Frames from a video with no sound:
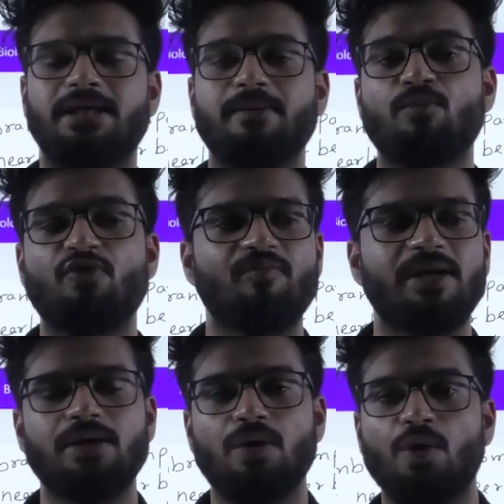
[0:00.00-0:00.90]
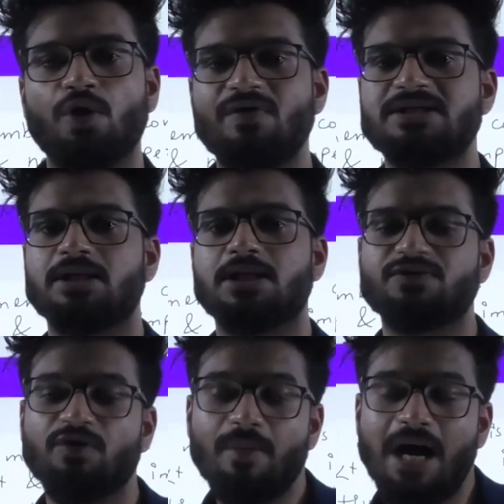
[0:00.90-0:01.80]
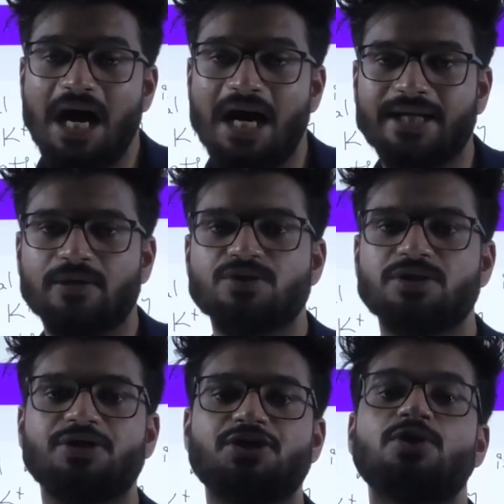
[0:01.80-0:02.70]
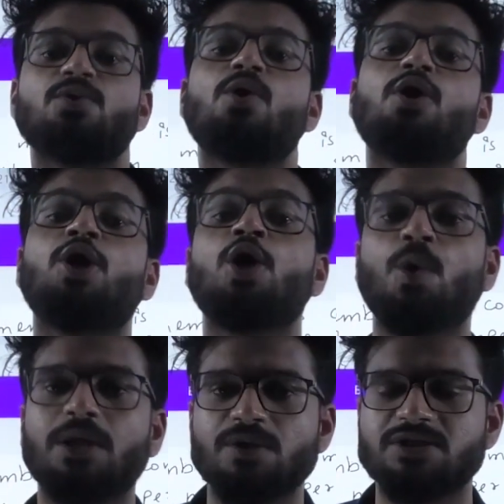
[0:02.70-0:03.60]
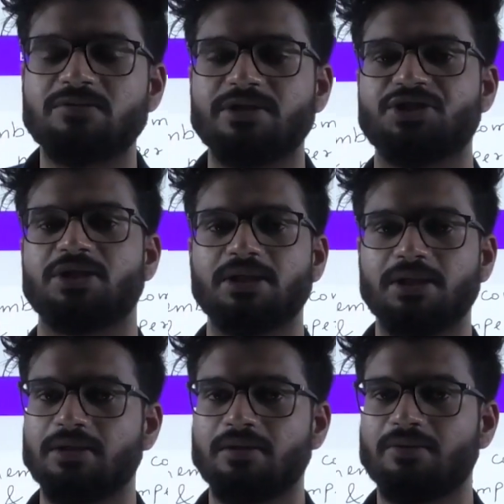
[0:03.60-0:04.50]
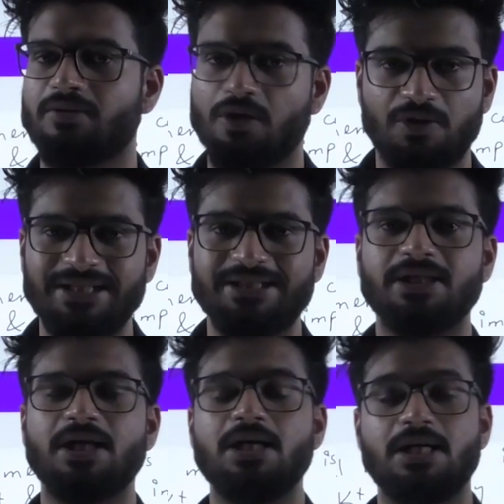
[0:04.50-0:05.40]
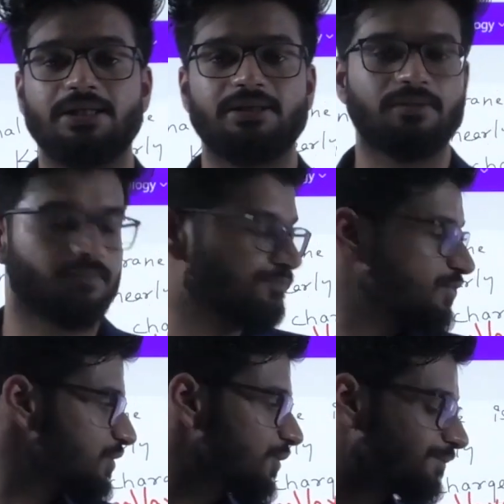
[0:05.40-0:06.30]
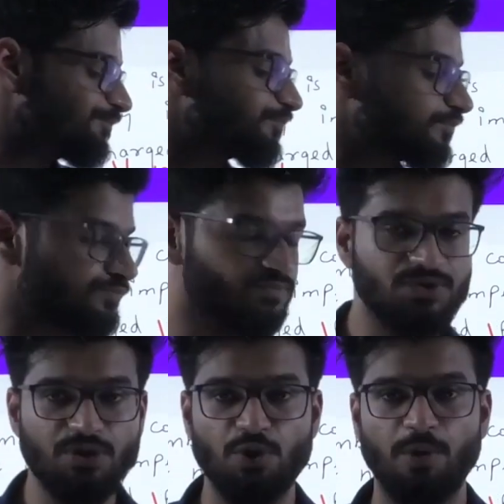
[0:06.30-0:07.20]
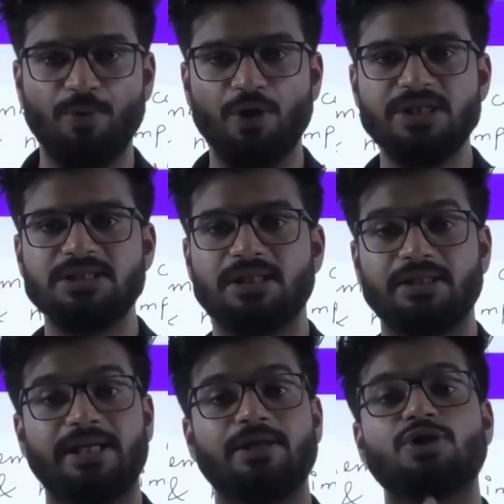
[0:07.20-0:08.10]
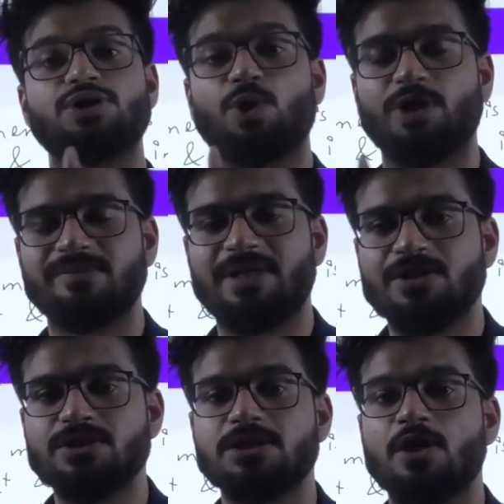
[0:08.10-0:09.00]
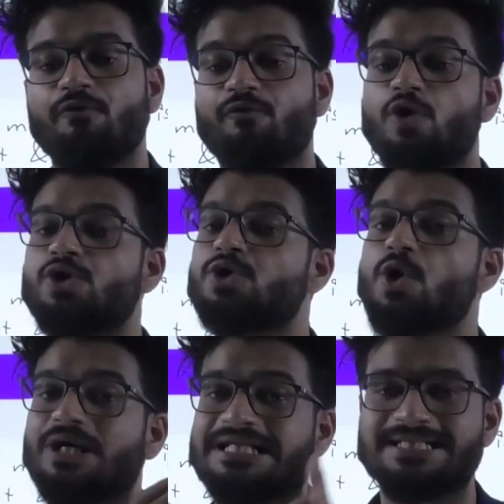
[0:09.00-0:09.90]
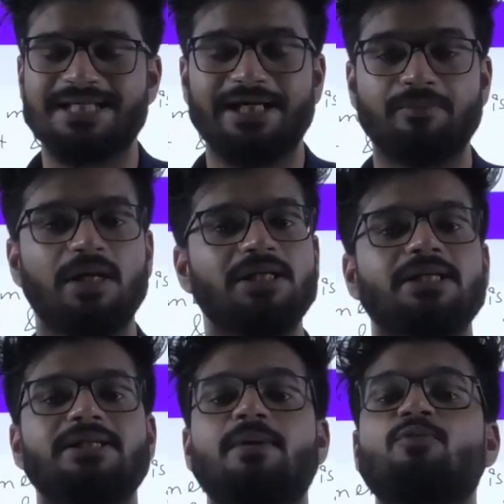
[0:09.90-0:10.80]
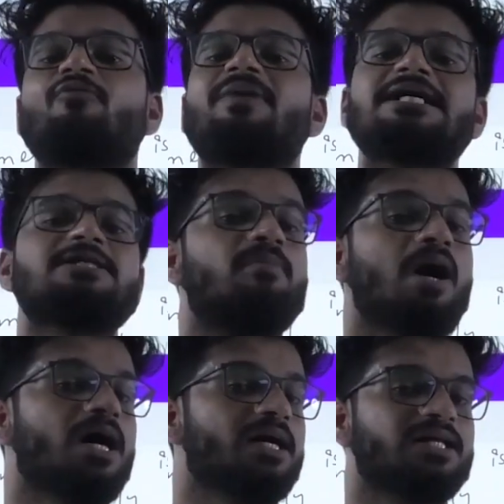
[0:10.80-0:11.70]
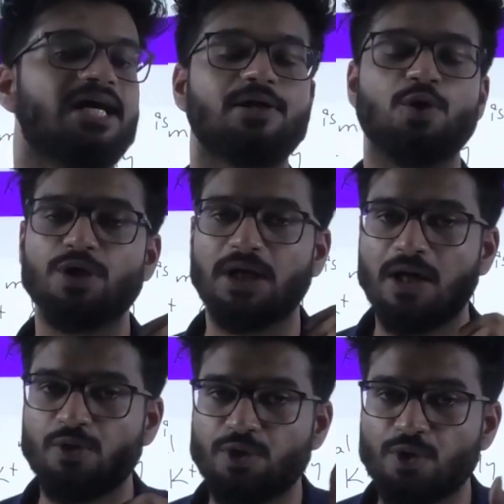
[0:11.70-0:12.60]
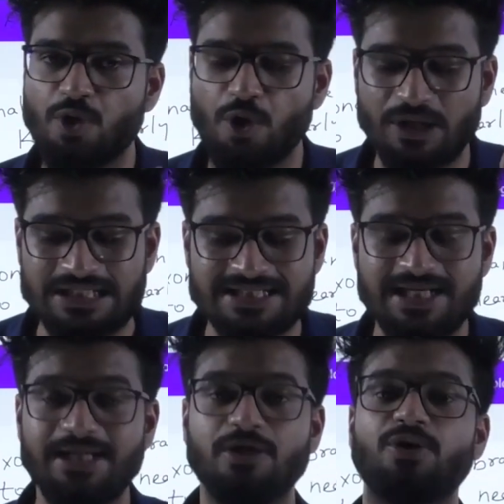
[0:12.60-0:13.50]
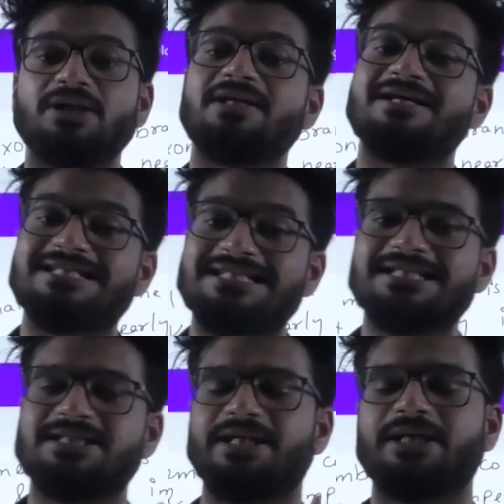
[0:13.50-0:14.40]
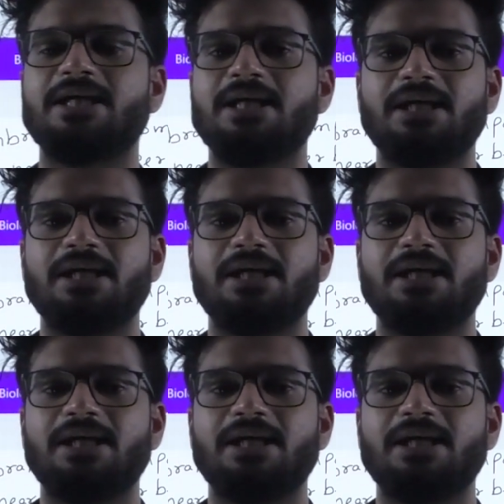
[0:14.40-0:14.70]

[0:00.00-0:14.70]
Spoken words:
that movement always occurs from higher concentration to lower concentration. Alright? So, your boys that are your sodium ions want to go inside, but their movement is barred. They are not allowed to go inside during the resting state.